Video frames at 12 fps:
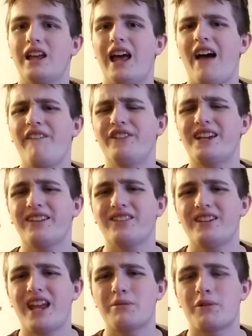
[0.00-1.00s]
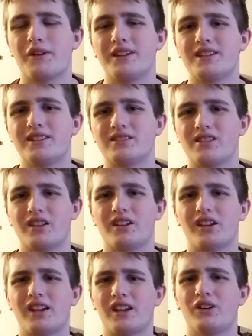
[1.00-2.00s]
I forgot the name of it. The
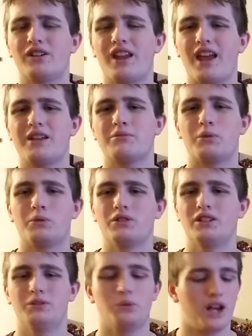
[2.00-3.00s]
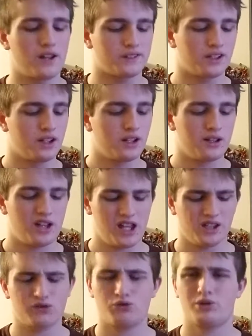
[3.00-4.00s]
Nintendo name, whatever.
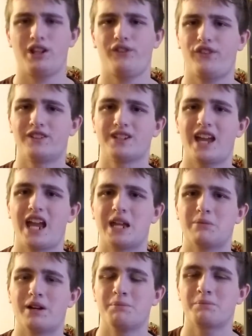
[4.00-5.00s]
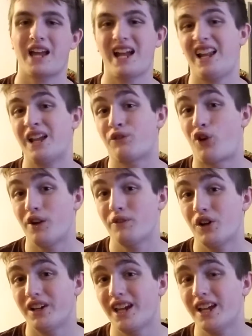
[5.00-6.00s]
It's a really fun game. Kind of like
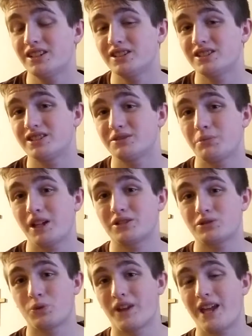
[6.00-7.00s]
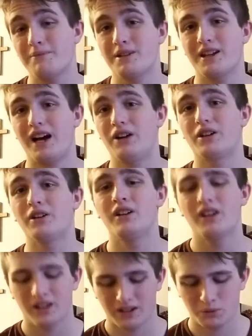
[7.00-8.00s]
Farmville, I guess, mixed with 8-bit. I don't know.
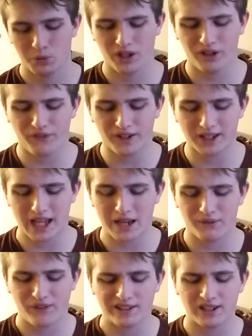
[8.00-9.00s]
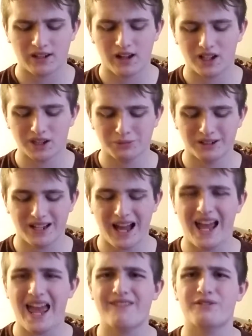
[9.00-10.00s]
Really fun game, $15, but
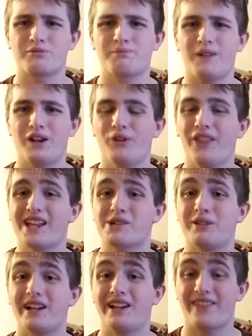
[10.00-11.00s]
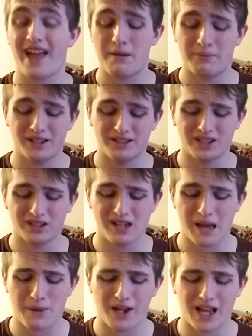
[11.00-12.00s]
I don't think I played it that much. Just
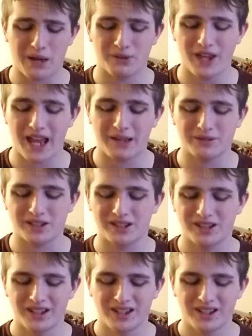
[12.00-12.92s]
not my type of game. Just